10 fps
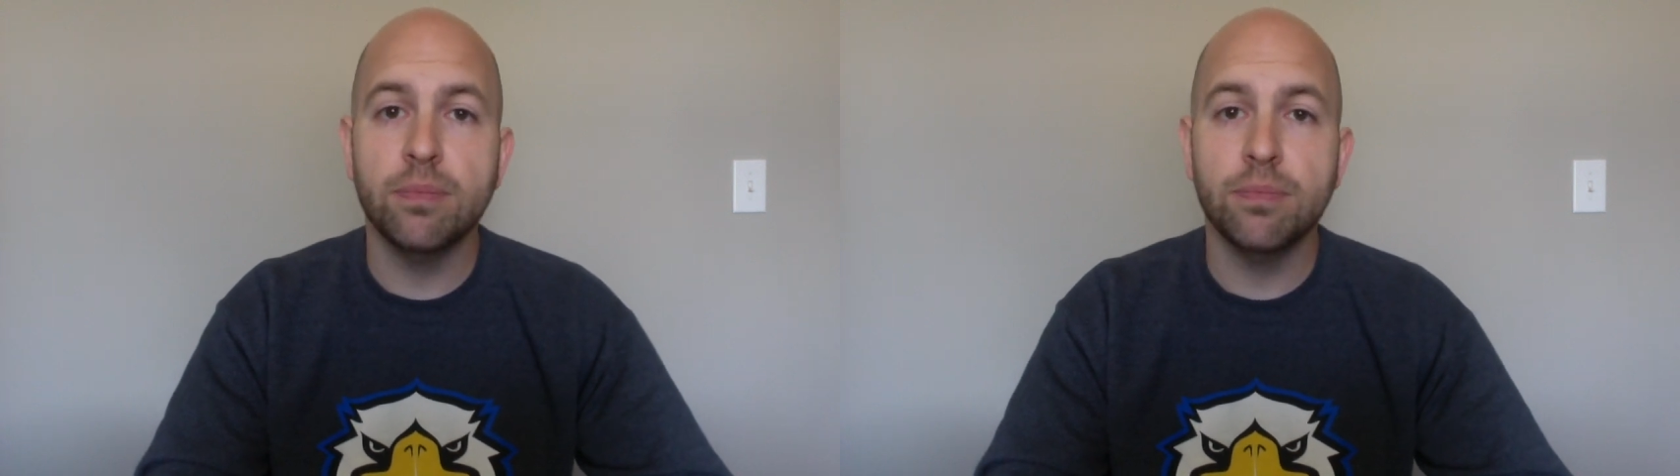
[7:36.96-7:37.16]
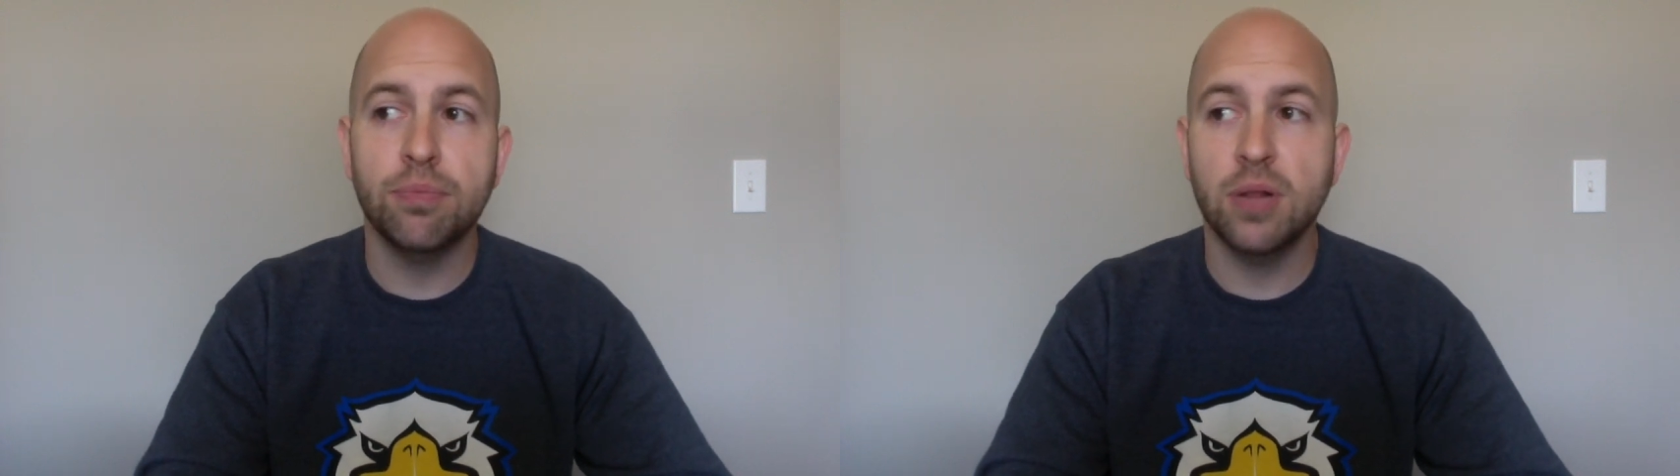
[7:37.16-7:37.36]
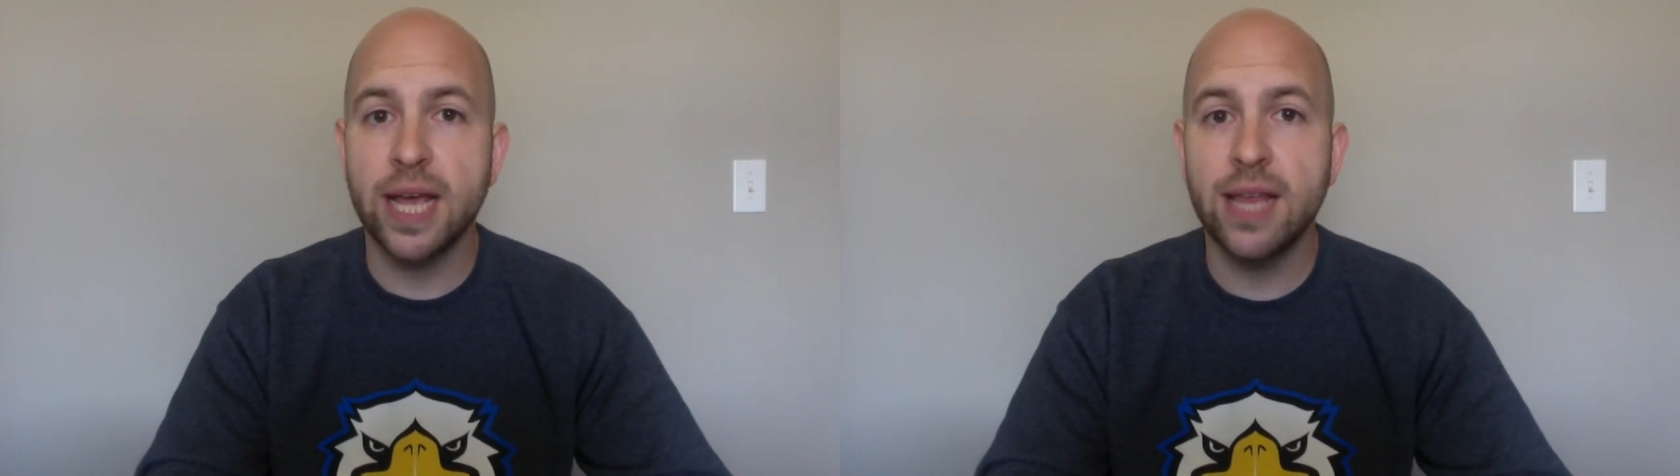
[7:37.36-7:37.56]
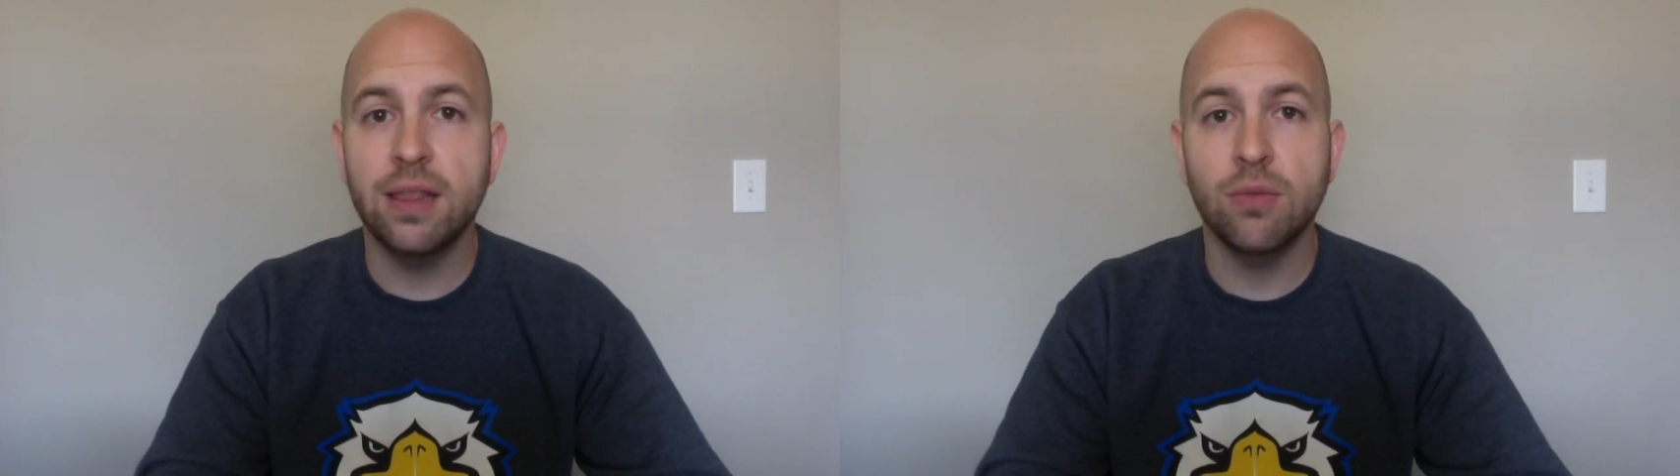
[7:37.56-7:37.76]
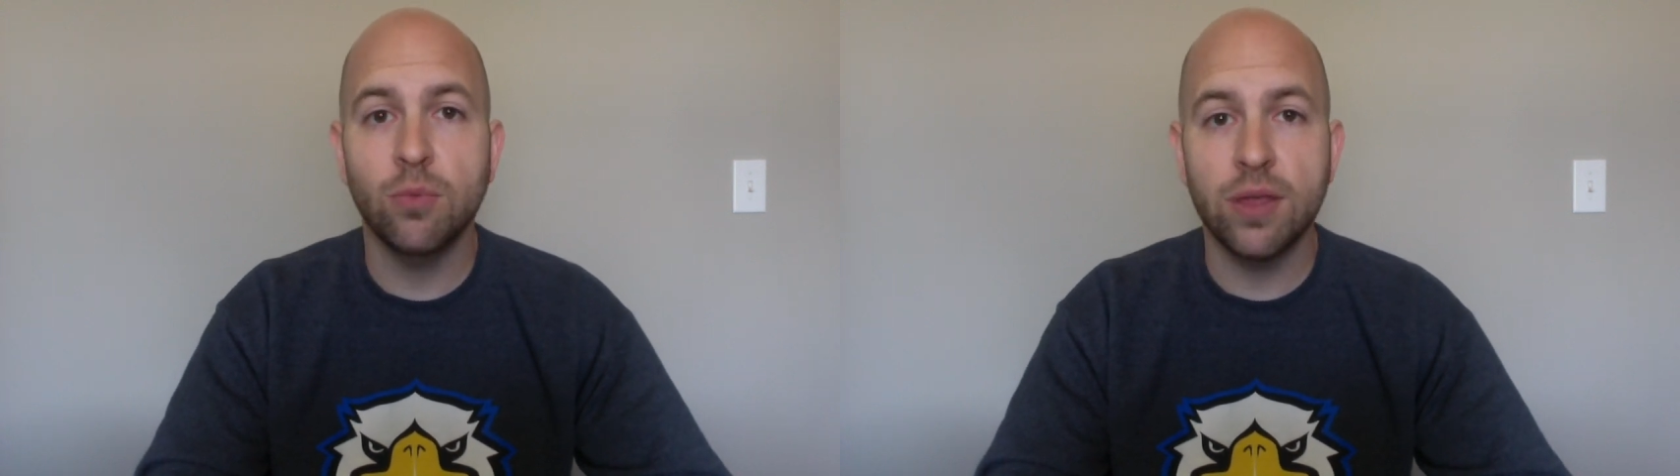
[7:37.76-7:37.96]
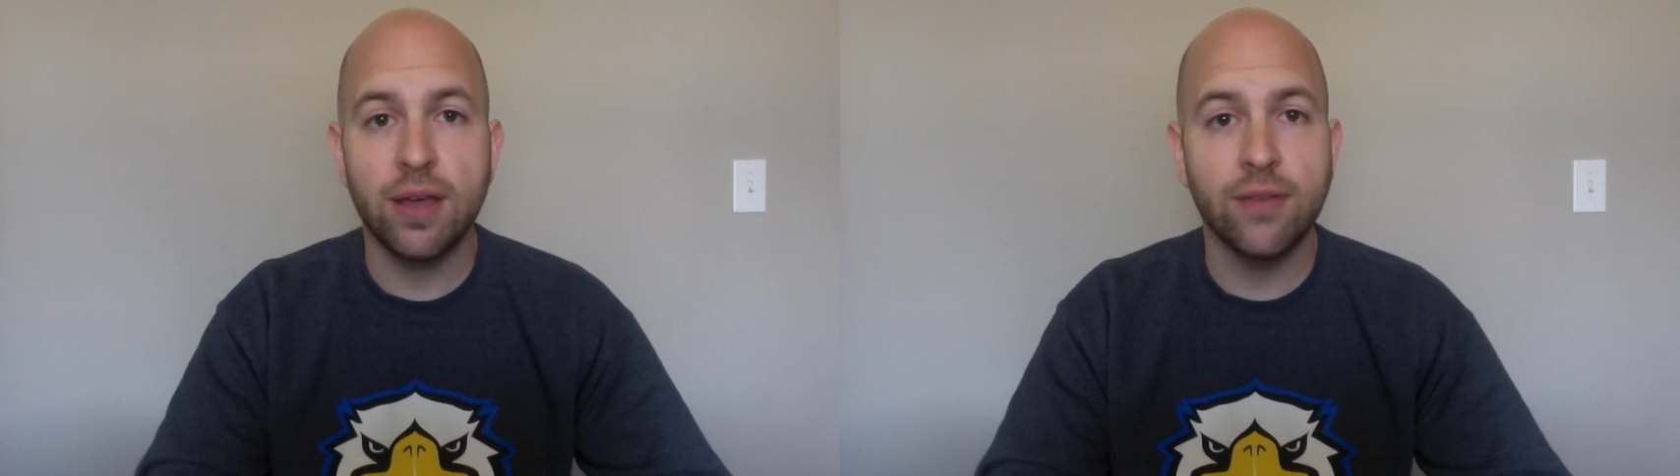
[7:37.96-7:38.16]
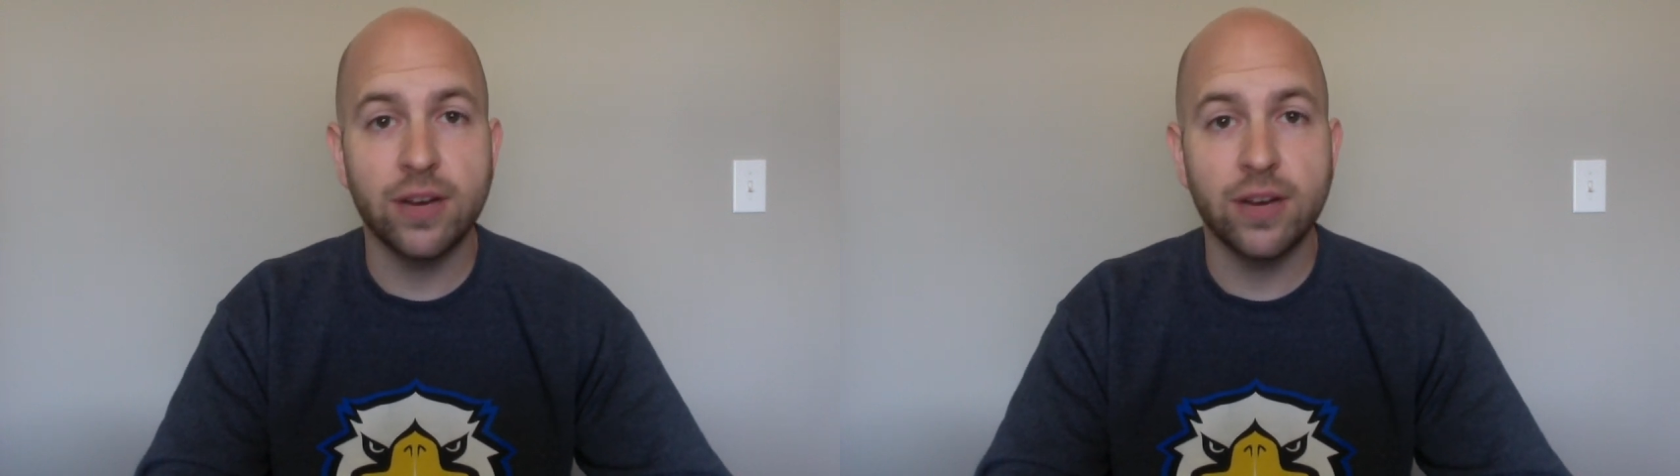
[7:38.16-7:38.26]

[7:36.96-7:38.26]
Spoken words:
play with every